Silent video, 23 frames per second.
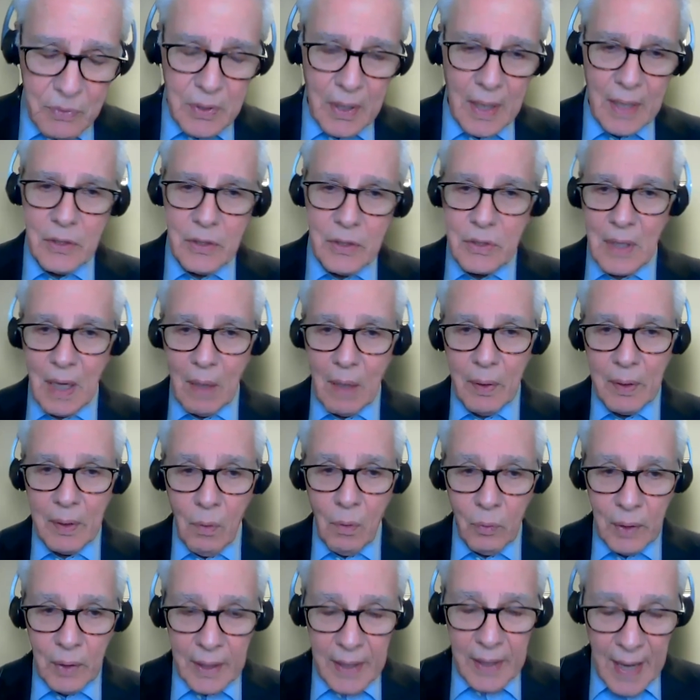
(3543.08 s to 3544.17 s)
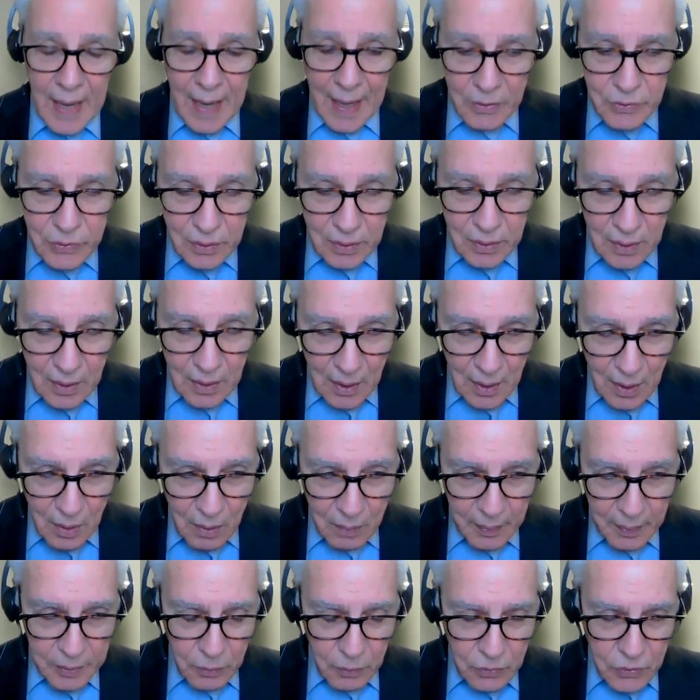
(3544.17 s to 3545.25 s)
sanctions. I would only ask,
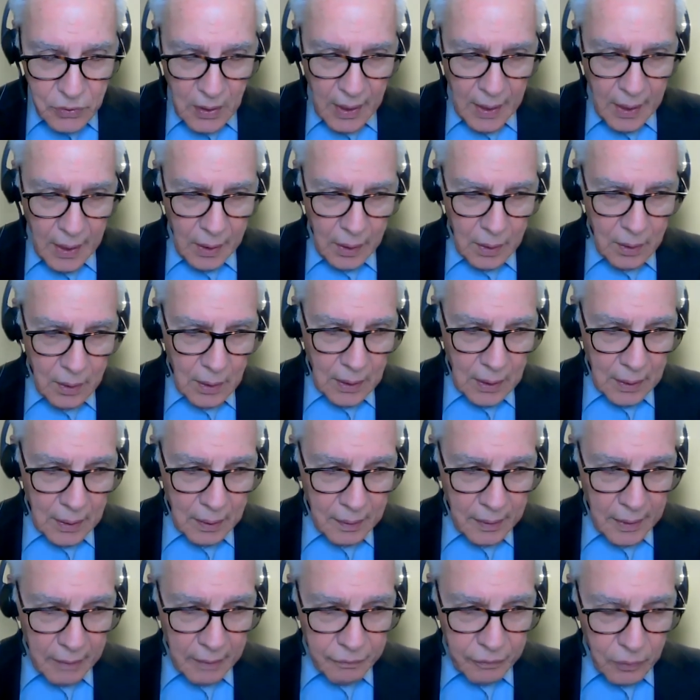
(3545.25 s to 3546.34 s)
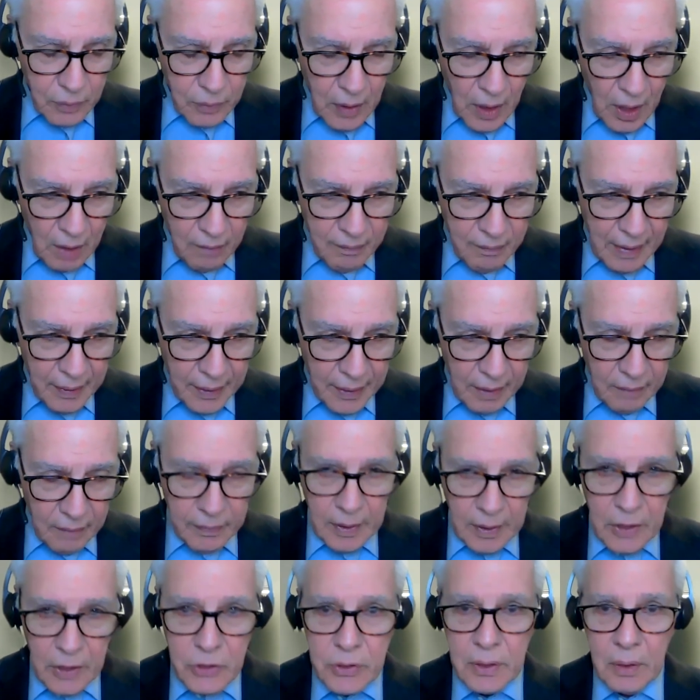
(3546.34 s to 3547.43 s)
when you say if you carve out
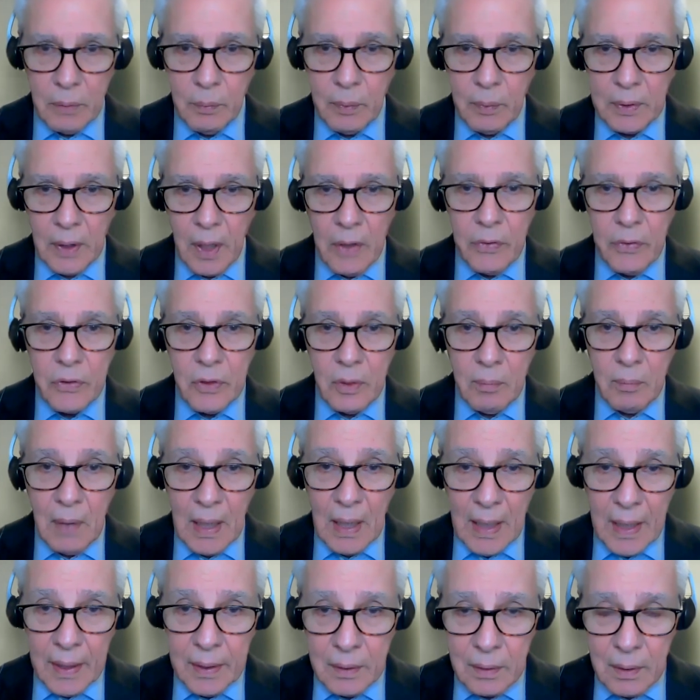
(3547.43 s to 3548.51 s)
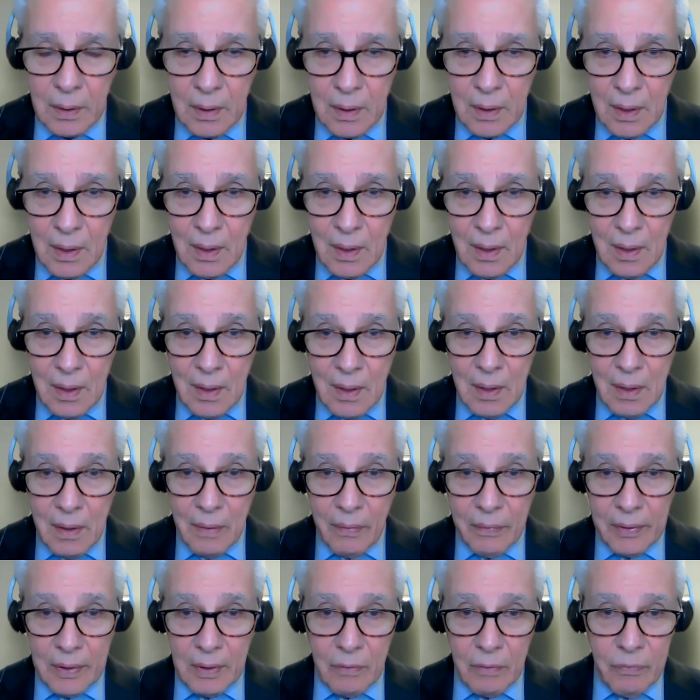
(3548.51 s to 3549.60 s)
aviation, it will undermine
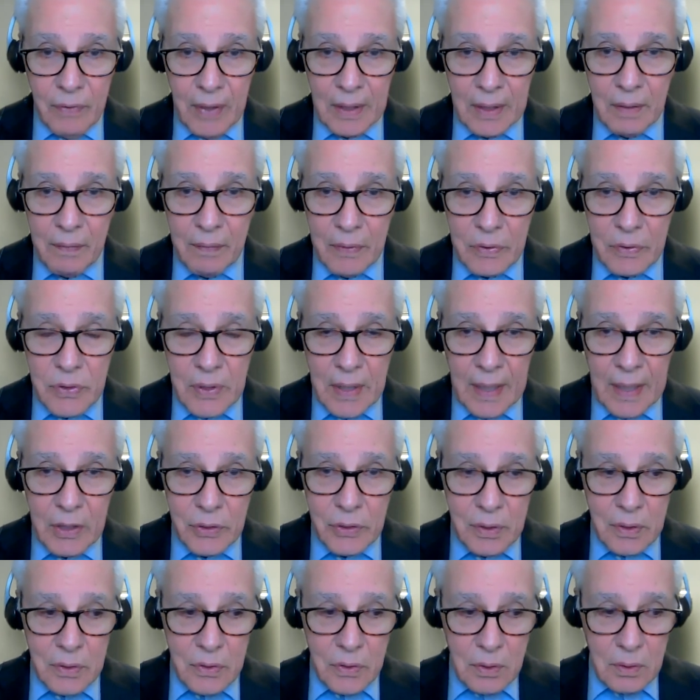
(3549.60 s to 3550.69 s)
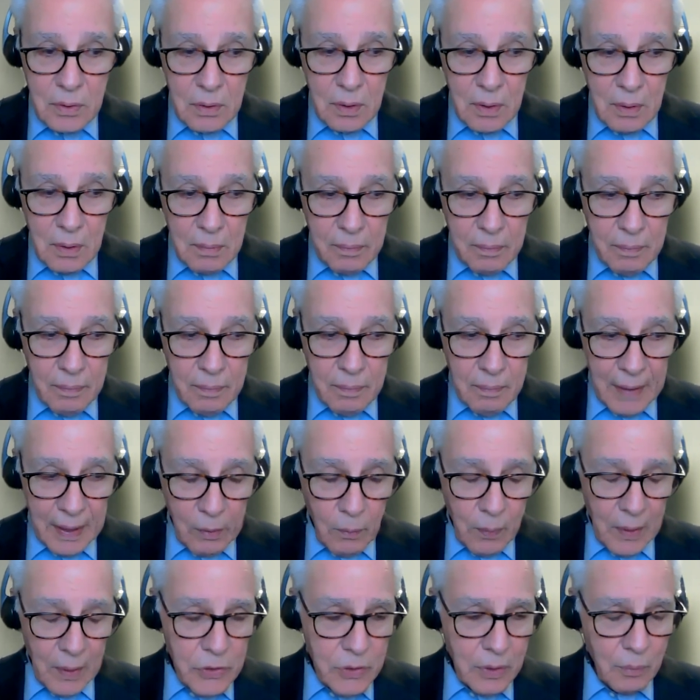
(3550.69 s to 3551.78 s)
the effect of the sanctions, my
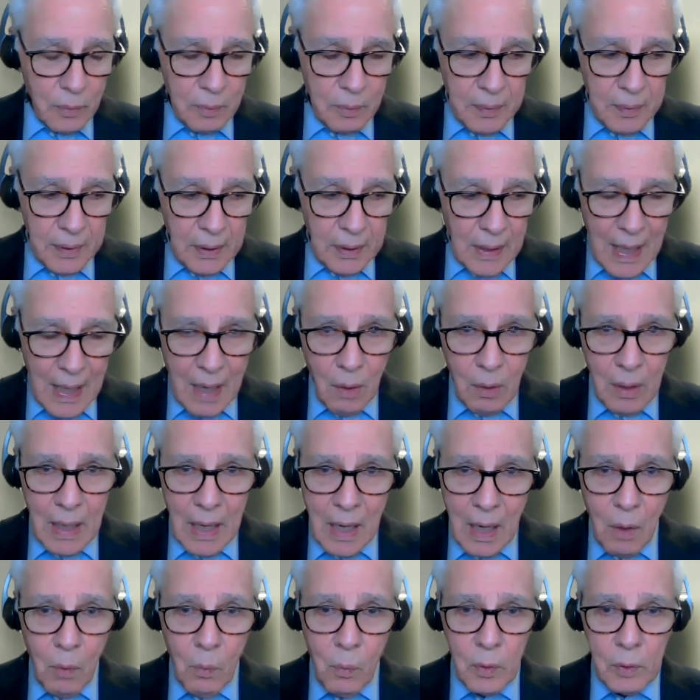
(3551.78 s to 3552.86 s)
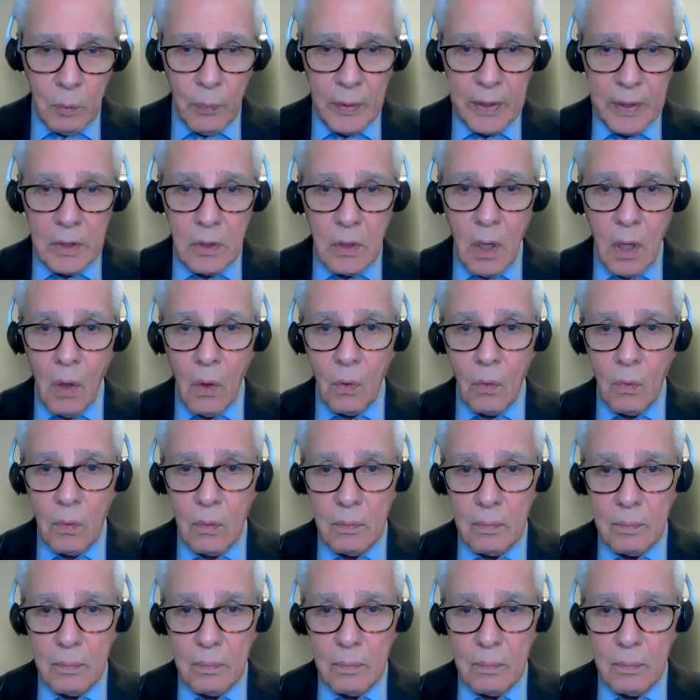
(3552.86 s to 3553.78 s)
question would be, how would we know?